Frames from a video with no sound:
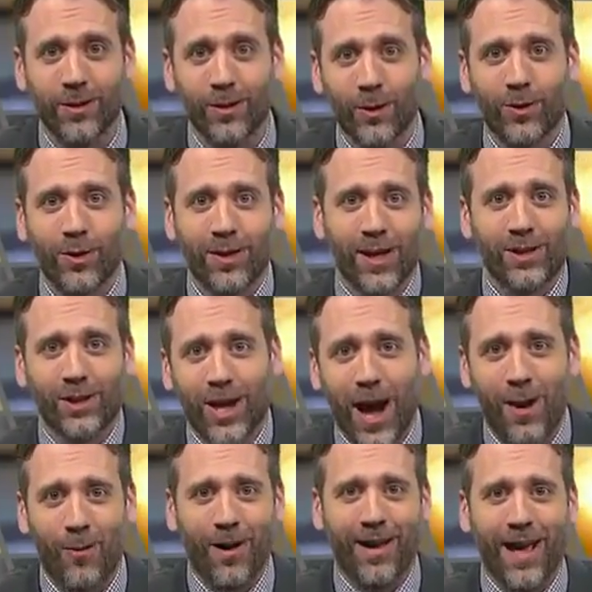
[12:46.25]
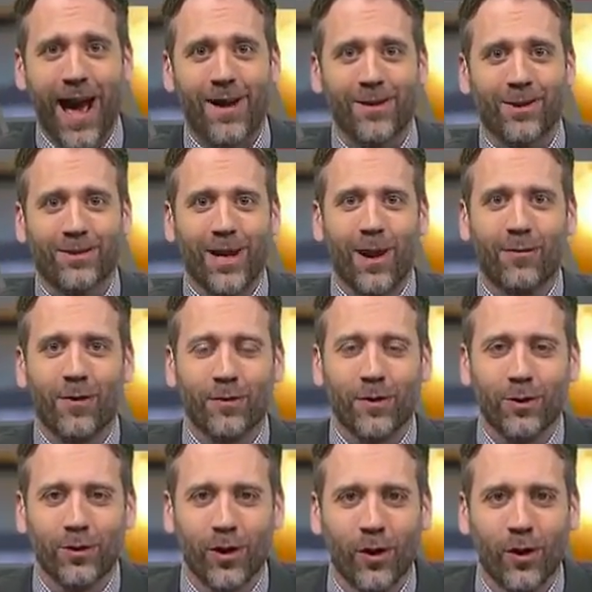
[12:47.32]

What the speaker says: those are things you got to work out yourself if you do.